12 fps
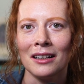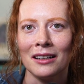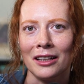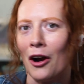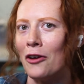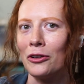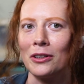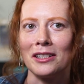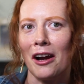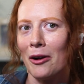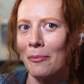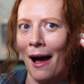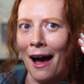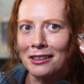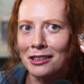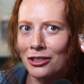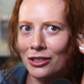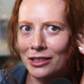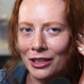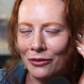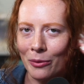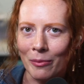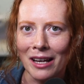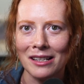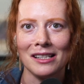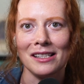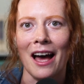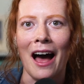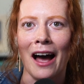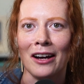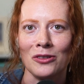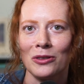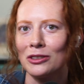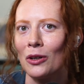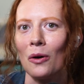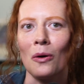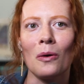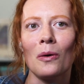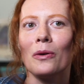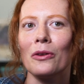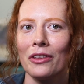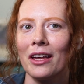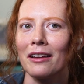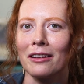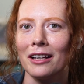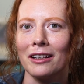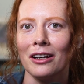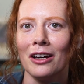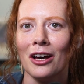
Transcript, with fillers: like are there entire passages that have remained intact or is the whole thing like